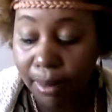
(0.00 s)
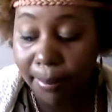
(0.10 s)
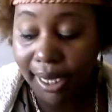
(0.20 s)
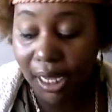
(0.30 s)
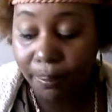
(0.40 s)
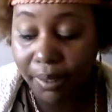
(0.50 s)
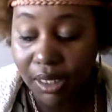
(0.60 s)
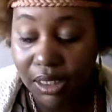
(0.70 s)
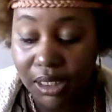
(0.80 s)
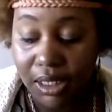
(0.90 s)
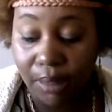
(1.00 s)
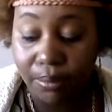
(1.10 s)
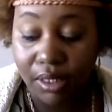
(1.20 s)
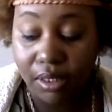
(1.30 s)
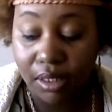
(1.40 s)
My light began to
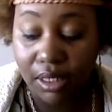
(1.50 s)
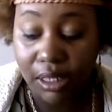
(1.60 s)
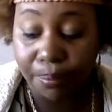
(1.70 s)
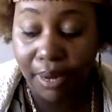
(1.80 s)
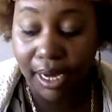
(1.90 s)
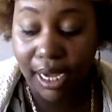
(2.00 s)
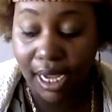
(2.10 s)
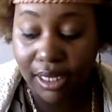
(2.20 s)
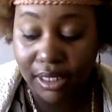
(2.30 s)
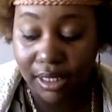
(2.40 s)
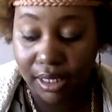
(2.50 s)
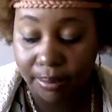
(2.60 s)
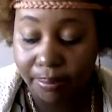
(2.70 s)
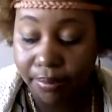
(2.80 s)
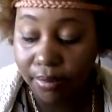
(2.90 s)
dim the deeper I got into
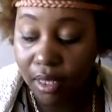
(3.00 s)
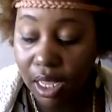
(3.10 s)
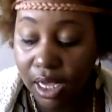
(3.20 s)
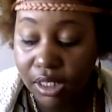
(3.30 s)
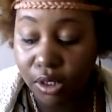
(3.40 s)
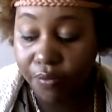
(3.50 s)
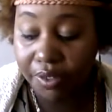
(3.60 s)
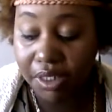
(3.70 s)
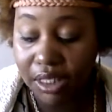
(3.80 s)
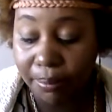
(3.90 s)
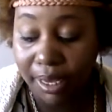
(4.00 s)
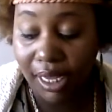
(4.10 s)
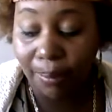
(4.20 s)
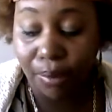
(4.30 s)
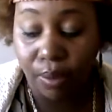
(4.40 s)
him, until eventually my
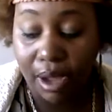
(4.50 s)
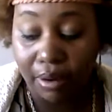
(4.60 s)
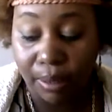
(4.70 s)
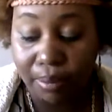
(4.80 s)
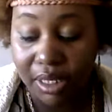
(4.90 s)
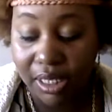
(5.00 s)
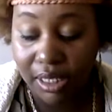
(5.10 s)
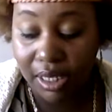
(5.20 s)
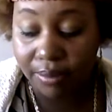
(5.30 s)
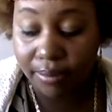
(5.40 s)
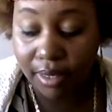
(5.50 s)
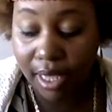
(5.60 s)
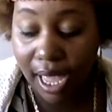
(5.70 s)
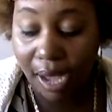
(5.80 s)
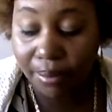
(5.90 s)
light blew out completely.
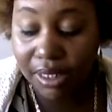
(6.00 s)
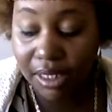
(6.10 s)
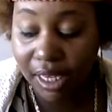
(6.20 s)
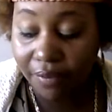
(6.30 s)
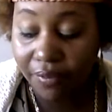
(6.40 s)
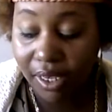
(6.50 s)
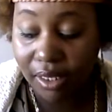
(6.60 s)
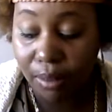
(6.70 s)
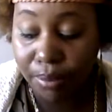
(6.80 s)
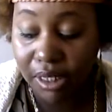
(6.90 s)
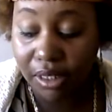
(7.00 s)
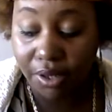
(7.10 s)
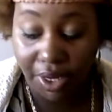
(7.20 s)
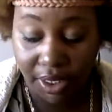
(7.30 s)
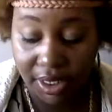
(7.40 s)
I was left in complete
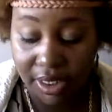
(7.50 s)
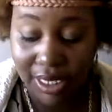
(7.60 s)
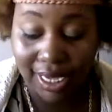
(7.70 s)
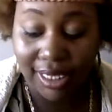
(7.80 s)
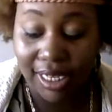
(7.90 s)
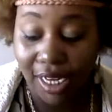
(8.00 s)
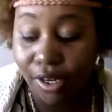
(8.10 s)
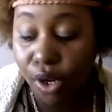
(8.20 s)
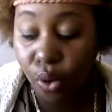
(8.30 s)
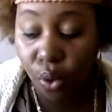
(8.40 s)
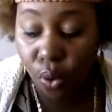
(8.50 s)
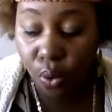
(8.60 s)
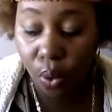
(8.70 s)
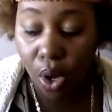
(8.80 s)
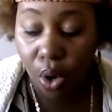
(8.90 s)
darkness. I did not know
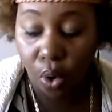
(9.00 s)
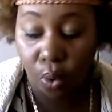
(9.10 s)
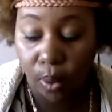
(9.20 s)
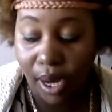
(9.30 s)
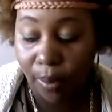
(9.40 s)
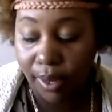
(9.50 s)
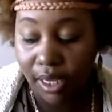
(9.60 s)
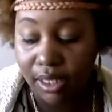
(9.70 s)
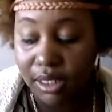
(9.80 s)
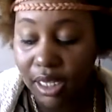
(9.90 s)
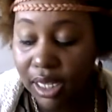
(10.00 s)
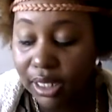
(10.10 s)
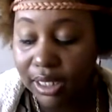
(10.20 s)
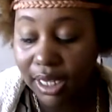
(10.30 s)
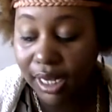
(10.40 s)
who or where I was.
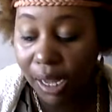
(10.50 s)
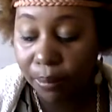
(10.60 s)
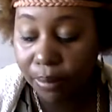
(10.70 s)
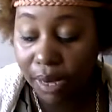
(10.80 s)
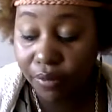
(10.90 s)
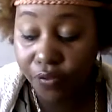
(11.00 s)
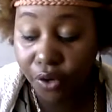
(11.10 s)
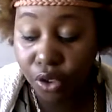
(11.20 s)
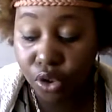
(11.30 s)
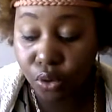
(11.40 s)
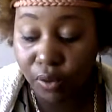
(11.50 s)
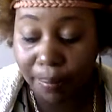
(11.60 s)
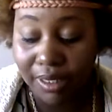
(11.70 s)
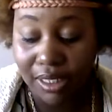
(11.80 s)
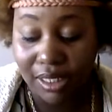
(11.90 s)
The light I'm referring to
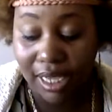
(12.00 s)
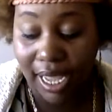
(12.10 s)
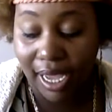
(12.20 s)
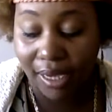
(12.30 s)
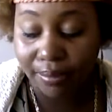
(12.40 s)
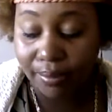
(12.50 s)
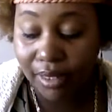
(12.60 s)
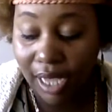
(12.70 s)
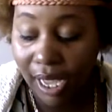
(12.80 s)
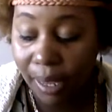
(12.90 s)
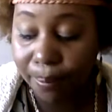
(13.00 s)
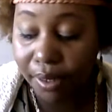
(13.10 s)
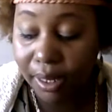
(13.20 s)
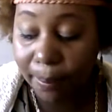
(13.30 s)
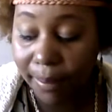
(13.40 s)
represents God. I had
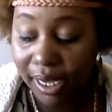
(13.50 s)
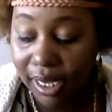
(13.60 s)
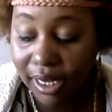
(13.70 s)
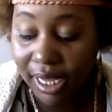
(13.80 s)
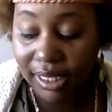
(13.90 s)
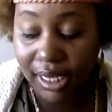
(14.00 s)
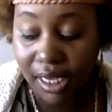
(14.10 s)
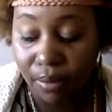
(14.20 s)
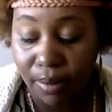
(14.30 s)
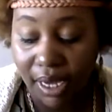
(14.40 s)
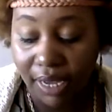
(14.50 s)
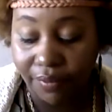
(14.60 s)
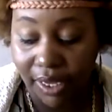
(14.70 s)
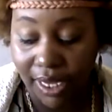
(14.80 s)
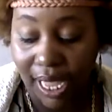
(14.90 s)
put a man at the head of my
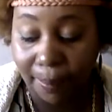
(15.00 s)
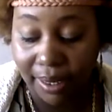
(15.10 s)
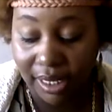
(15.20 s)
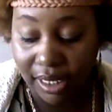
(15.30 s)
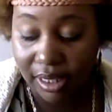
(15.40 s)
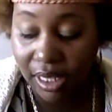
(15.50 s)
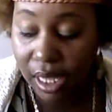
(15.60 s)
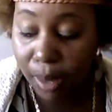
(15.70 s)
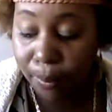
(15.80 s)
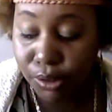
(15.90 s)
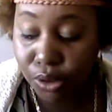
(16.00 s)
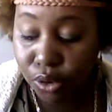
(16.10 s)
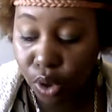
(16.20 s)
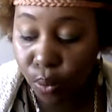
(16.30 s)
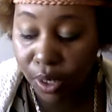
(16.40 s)
life and God beneath. But
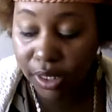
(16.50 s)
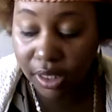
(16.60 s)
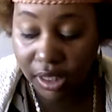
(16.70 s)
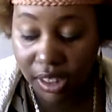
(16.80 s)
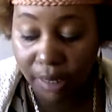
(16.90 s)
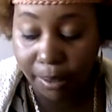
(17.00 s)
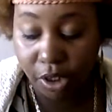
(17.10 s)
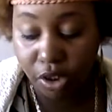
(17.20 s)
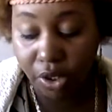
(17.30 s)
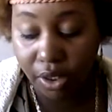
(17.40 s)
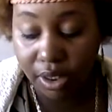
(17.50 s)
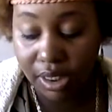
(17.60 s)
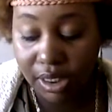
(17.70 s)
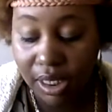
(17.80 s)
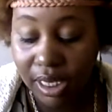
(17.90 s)
you know one good thing about the
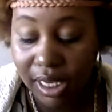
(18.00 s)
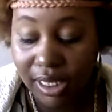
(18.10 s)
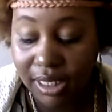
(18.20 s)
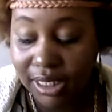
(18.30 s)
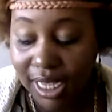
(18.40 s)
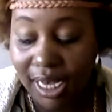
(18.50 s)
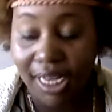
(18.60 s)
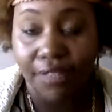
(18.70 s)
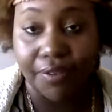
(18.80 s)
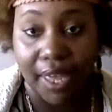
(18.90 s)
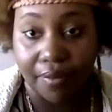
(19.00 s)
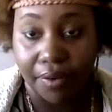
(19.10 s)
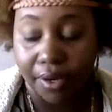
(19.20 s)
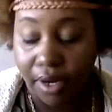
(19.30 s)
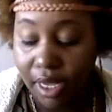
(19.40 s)
darkness, it does not last
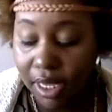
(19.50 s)
forever.